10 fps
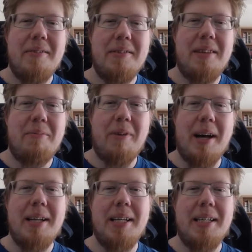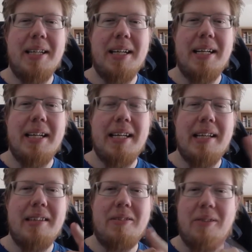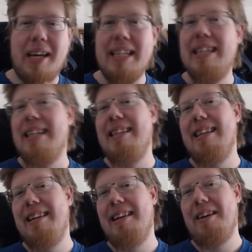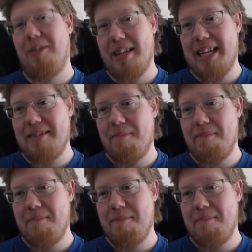the writing to Caitlin and all that.